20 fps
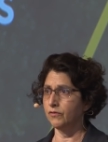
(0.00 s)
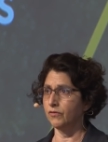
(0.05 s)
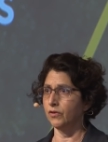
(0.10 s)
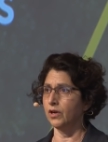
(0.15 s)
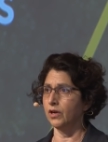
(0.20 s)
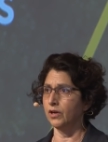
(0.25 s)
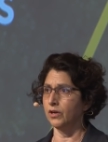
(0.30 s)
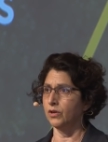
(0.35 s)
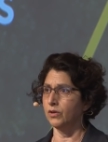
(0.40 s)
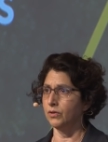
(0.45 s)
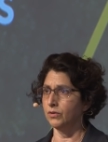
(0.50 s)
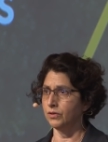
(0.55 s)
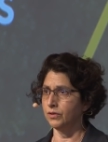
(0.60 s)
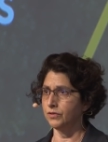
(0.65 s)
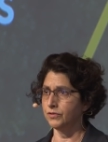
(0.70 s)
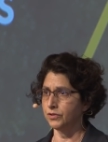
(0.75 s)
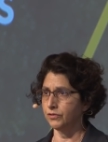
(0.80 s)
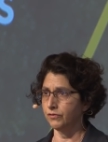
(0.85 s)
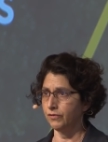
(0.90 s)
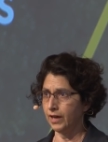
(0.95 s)
for our
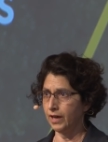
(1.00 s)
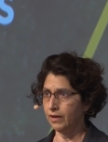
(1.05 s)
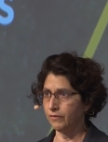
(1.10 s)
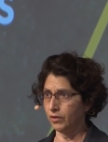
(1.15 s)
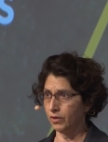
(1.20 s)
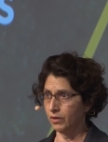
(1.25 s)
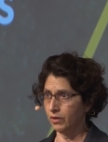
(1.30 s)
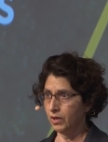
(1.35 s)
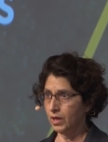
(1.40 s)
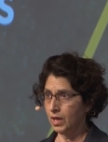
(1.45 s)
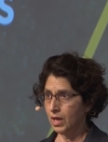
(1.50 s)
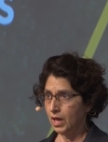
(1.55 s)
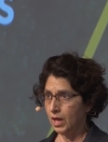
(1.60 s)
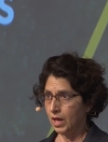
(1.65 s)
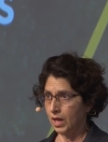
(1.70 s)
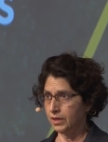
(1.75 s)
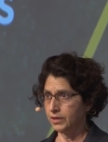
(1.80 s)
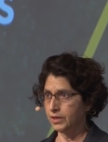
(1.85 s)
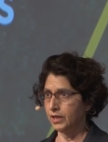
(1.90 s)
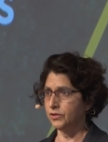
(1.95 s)
own survival,
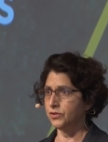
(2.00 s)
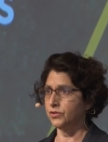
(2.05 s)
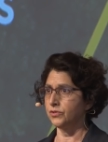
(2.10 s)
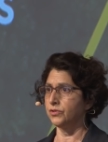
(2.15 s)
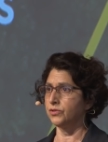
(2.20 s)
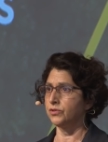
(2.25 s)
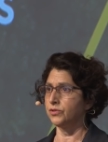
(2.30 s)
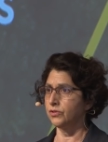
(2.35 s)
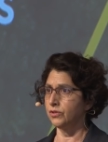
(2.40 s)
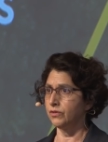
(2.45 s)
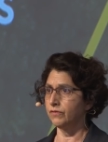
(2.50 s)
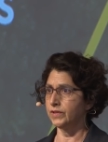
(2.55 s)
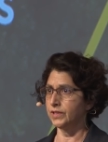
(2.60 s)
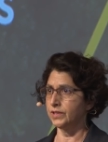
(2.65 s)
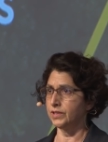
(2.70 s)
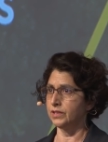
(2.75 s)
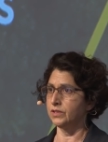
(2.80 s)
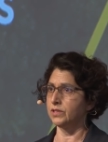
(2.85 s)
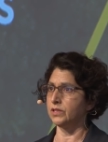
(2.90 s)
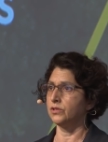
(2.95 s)
and nature's
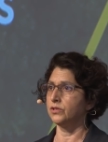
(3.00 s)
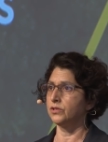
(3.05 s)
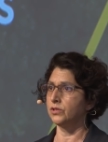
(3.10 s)
services in